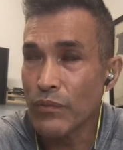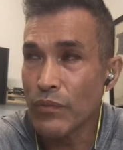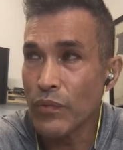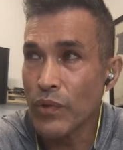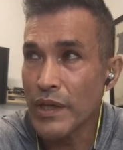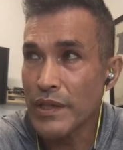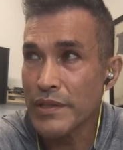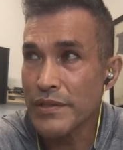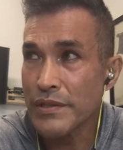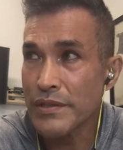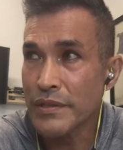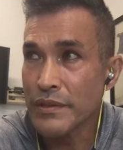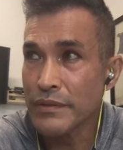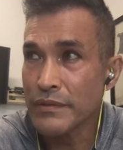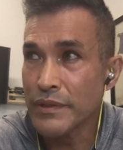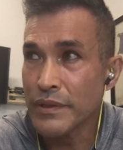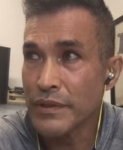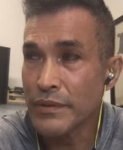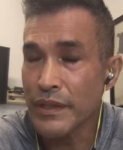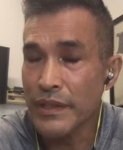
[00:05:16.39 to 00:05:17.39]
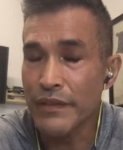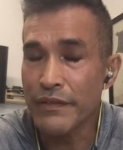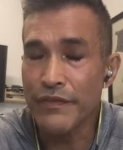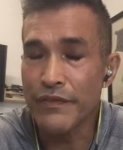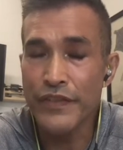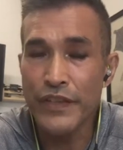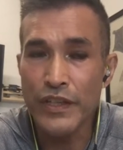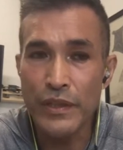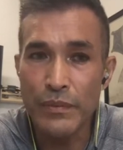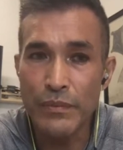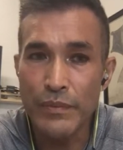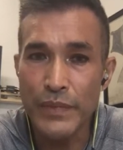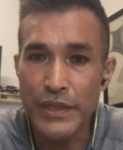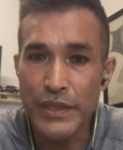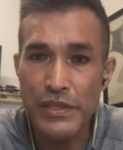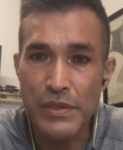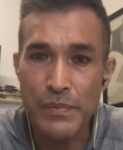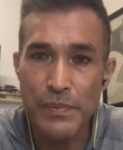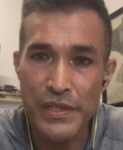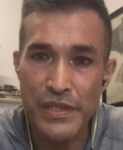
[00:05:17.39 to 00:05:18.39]
was to do it in film in
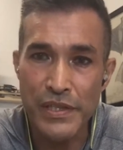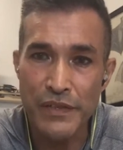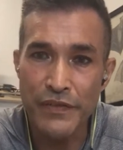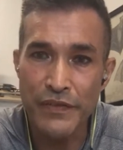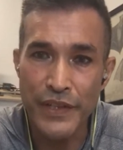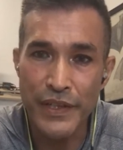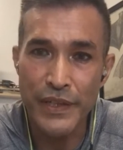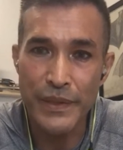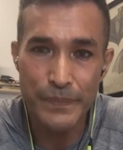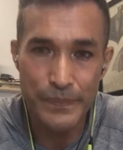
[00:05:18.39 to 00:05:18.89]
specific.